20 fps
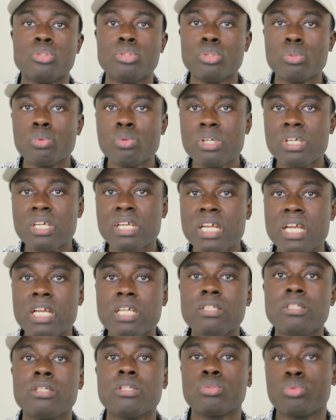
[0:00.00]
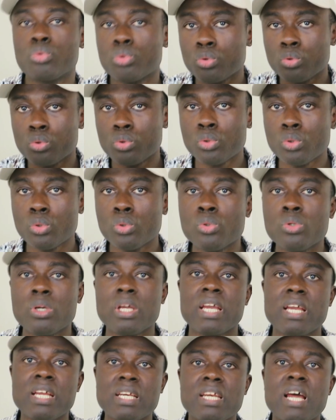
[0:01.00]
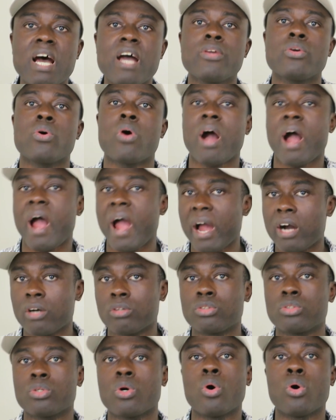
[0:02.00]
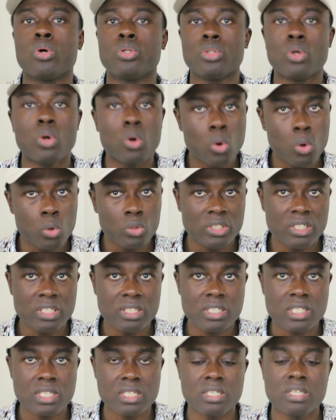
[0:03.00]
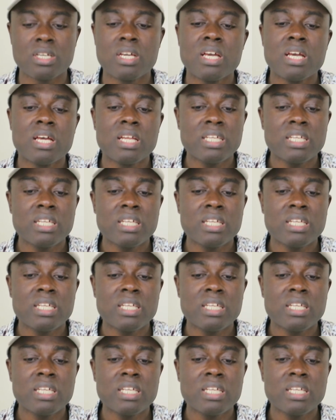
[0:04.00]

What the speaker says: you will need to do either your IELTS or your OET.